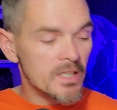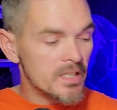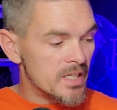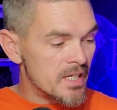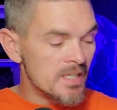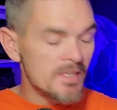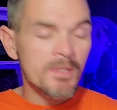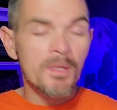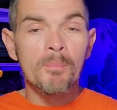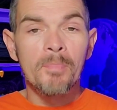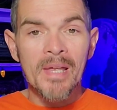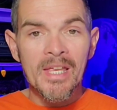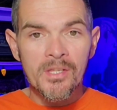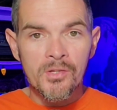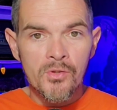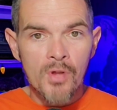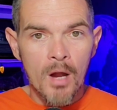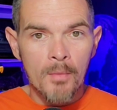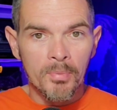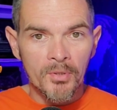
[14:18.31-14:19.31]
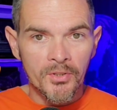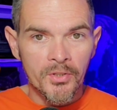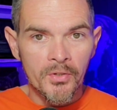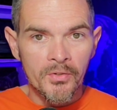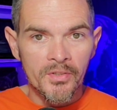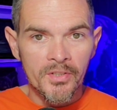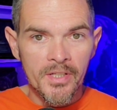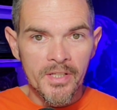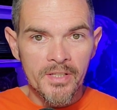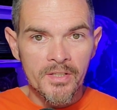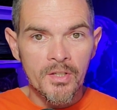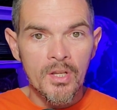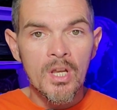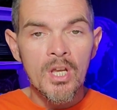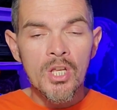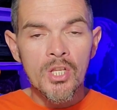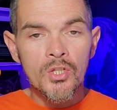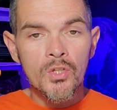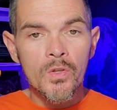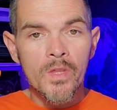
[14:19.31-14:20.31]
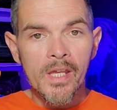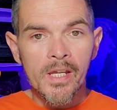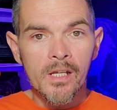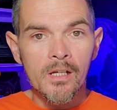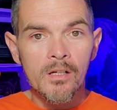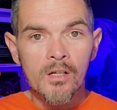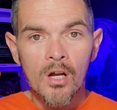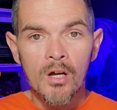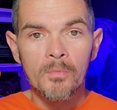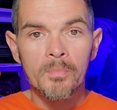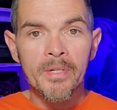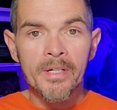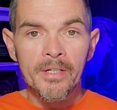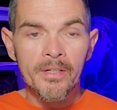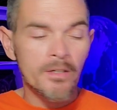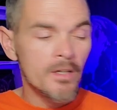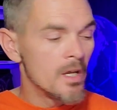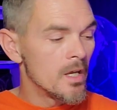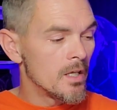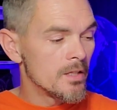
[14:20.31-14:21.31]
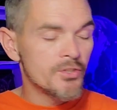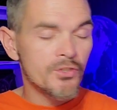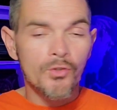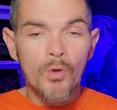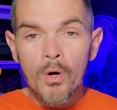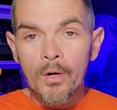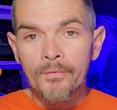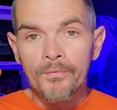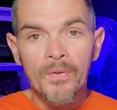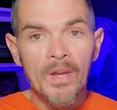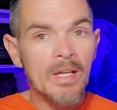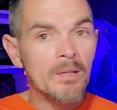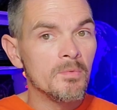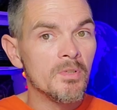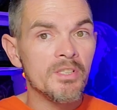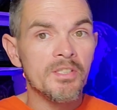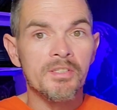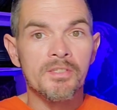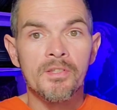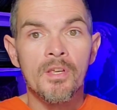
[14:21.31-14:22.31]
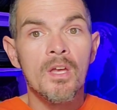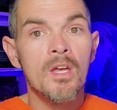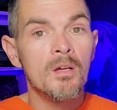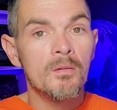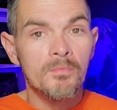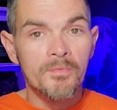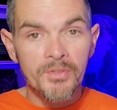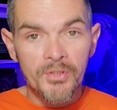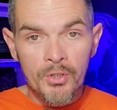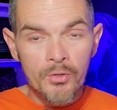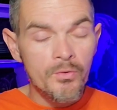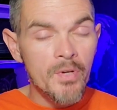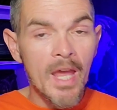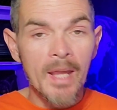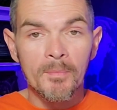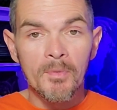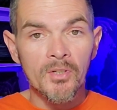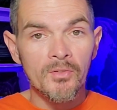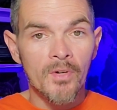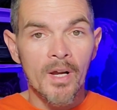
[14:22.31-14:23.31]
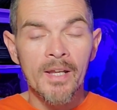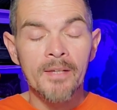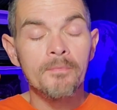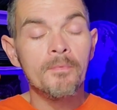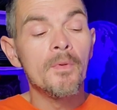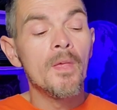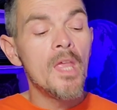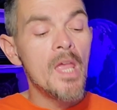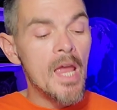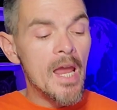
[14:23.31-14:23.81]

Get the best opportunities so they can come here, start families, you name it, right?